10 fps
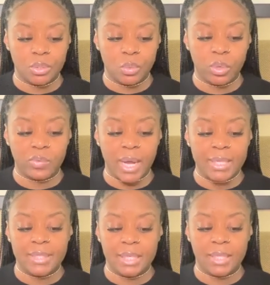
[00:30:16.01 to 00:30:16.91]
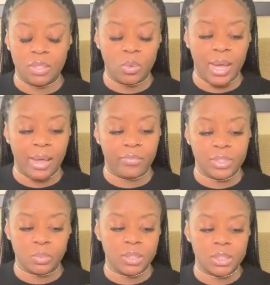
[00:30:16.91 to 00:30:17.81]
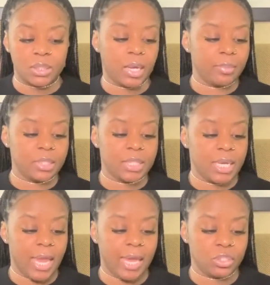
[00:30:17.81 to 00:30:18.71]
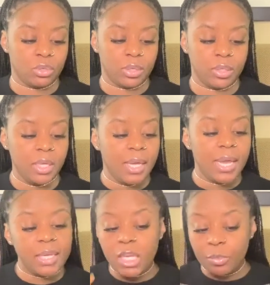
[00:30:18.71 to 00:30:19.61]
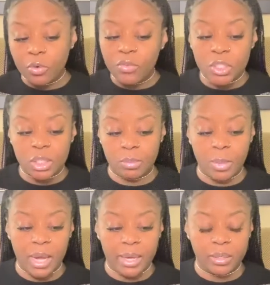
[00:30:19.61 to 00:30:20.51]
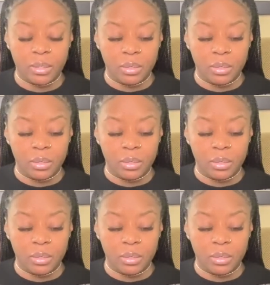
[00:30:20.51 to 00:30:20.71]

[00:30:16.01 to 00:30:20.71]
Whatever idea that you have, it's really just time to take action on it. And keep your vision in mind.